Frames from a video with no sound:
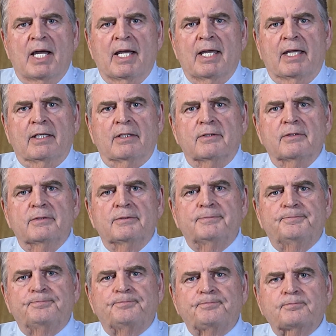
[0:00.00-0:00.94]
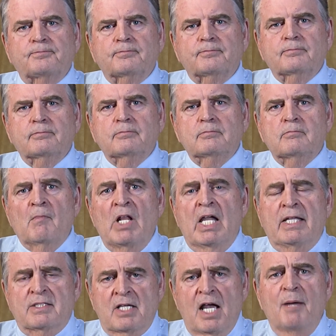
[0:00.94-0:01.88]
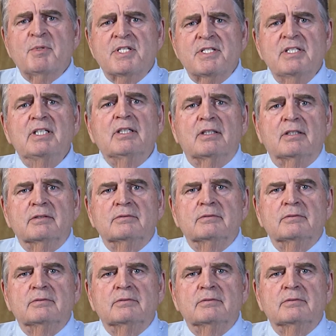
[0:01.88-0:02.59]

hand. And Thomas did.